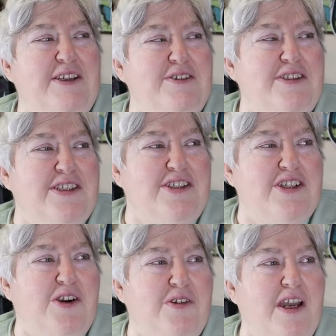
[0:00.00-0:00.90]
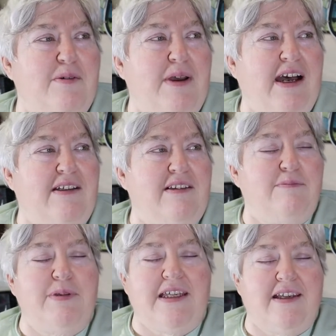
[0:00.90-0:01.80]
used to joke about
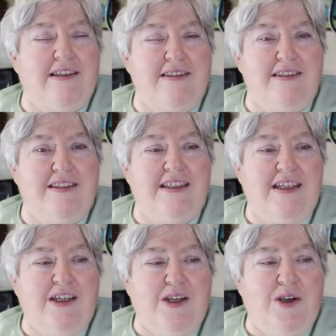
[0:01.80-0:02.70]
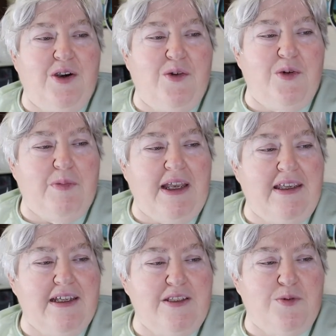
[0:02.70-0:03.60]
because when my
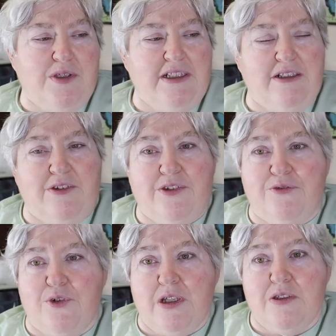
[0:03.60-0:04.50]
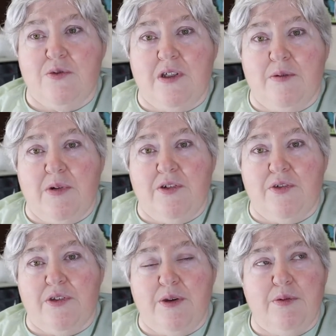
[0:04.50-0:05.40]
kids were little and their friends would come
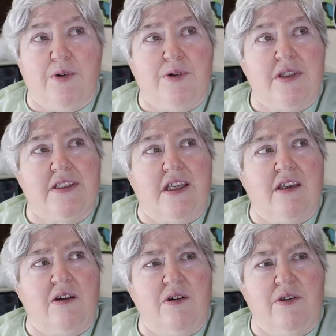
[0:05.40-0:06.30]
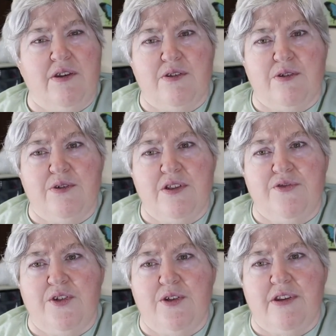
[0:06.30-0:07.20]
over, they would always say, Oh, there's always
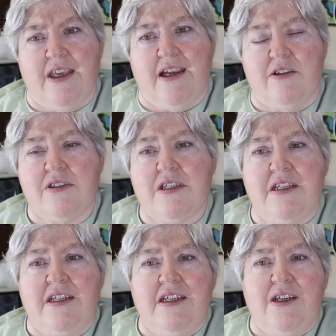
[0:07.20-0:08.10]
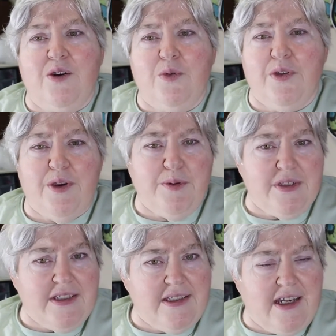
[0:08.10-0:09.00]
food in the house. Well, there
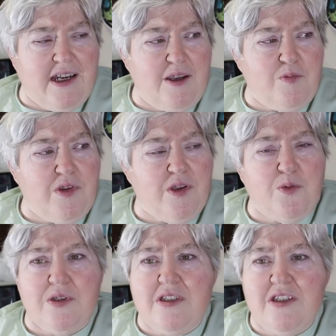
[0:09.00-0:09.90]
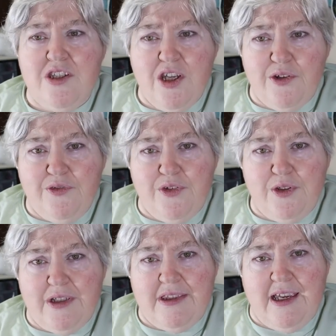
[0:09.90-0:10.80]
was a time when there was no
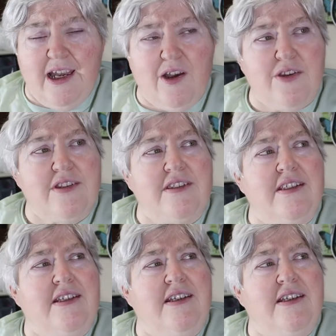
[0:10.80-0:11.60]
food in the house,